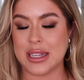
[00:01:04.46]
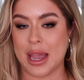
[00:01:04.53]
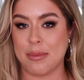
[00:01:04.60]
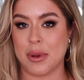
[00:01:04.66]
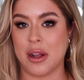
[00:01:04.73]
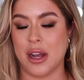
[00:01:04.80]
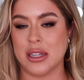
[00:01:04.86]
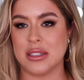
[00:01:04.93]
type
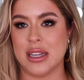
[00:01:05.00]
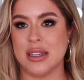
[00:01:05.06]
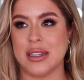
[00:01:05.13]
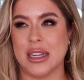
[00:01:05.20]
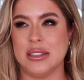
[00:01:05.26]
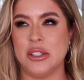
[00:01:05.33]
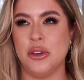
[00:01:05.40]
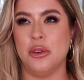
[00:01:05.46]
of content
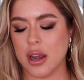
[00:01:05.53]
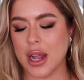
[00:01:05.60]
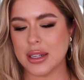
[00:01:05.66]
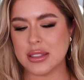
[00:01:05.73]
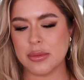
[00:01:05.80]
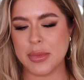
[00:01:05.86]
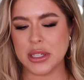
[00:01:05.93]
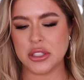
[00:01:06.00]
I do.
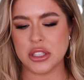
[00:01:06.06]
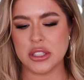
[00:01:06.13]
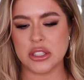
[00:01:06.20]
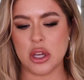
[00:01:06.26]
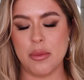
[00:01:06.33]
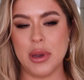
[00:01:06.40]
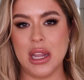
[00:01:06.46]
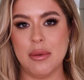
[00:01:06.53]
Not to mention,
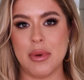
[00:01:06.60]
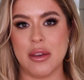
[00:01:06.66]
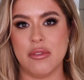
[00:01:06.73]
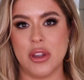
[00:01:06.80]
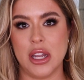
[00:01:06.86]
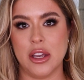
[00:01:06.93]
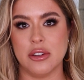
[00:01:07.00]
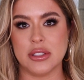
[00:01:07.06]
so many of my
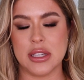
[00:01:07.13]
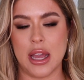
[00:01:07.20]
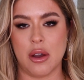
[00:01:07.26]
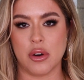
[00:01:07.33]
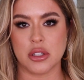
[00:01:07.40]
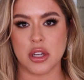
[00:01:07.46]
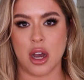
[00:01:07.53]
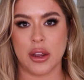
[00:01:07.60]
videos now
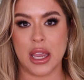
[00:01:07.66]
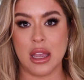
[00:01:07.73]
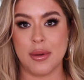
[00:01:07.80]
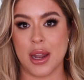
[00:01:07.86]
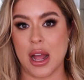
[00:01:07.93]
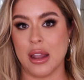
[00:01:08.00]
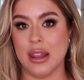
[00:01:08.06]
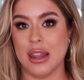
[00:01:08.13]
are talking
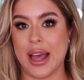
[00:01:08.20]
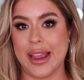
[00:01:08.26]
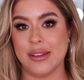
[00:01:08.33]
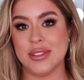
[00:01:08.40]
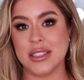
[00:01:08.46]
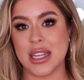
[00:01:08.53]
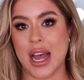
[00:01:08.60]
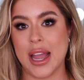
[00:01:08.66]
about a
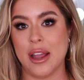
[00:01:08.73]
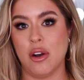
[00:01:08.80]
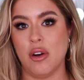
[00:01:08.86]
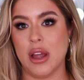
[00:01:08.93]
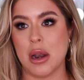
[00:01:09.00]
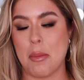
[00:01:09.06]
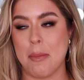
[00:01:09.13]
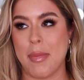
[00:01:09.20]
lifestyle
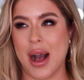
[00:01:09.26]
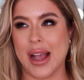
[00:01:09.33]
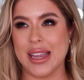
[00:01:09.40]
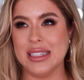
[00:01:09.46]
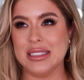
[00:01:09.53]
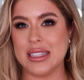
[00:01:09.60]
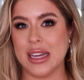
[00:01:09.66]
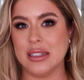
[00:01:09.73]
and a
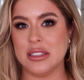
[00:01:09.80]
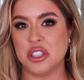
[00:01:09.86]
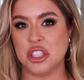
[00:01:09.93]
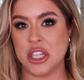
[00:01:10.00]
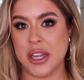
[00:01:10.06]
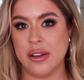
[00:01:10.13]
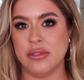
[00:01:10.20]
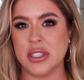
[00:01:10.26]
mindset
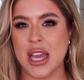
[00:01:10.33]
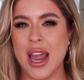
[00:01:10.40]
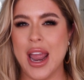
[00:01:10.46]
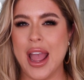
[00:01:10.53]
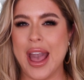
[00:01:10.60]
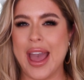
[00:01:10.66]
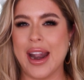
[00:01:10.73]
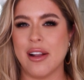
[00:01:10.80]
shift,
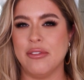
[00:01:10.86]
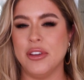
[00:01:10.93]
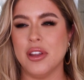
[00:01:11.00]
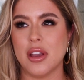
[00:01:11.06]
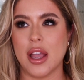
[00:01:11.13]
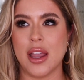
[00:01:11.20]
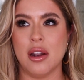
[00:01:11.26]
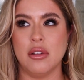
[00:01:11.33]
and I feel
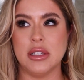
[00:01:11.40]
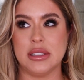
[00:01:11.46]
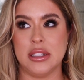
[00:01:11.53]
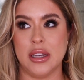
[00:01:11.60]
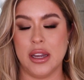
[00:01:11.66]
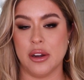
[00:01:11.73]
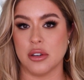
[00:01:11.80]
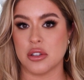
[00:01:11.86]
like I can only
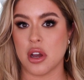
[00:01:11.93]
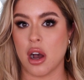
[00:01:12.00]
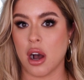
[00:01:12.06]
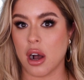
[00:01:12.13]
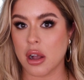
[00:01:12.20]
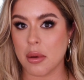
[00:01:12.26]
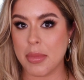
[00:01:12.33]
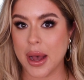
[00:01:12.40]
sit here and
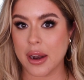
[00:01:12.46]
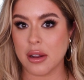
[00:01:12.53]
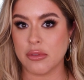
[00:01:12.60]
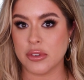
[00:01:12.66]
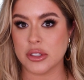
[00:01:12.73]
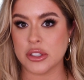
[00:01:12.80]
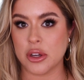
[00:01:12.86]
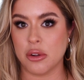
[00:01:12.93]
talk about it
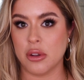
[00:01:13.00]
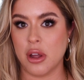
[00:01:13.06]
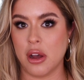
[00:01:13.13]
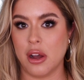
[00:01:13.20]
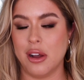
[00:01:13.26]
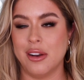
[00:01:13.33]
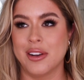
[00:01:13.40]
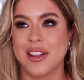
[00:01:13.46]
for so
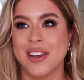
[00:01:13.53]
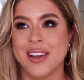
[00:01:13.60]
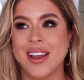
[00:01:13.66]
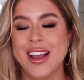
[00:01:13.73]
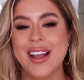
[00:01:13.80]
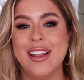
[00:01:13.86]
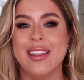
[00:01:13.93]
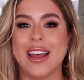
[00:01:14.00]
long.
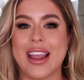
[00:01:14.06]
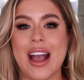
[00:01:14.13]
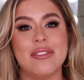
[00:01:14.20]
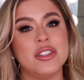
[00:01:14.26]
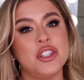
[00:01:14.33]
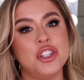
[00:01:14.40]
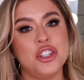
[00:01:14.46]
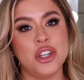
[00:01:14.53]
Like, I have
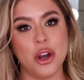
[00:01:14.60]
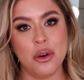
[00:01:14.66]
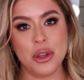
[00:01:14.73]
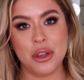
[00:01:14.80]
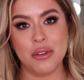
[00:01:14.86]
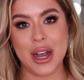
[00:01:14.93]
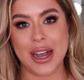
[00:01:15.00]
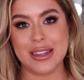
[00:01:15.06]
to show
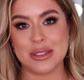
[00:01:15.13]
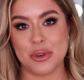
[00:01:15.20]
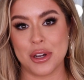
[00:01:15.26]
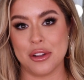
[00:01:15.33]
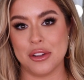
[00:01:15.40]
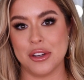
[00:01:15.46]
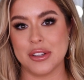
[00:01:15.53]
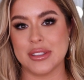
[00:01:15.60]
you guys what
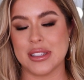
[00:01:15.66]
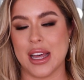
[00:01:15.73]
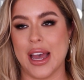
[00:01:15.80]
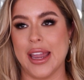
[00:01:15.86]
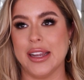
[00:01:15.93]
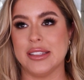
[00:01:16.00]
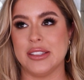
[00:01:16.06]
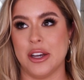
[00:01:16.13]
it looks
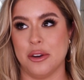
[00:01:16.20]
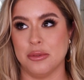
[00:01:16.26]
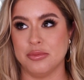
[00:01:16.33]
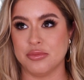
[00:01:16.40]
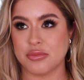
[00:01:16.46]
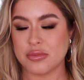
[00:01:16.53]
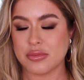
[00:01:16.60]
like. So